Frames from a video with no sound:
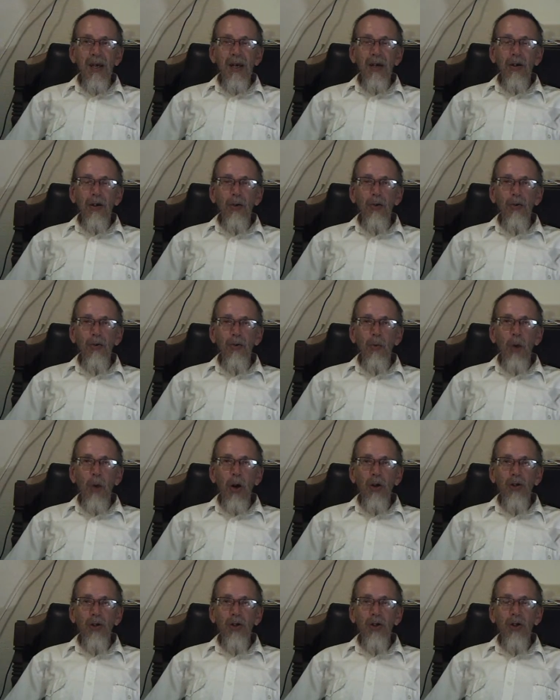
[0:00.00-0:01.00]
couldn't
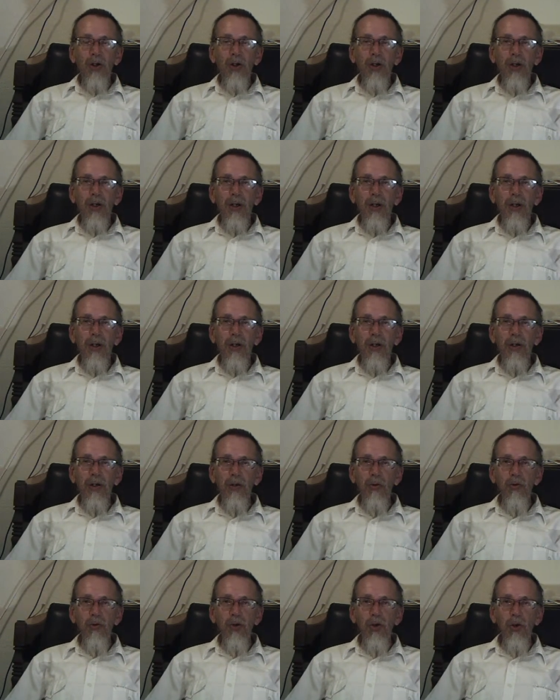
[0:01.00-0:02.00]
watch
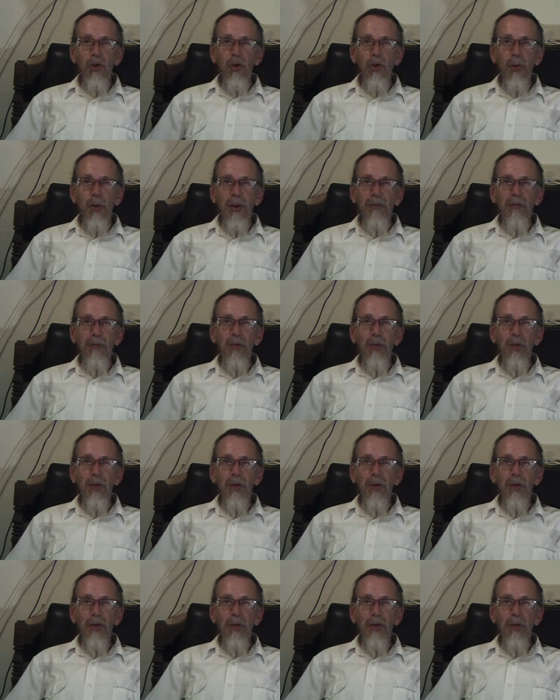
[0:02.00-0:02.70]
YouTube in full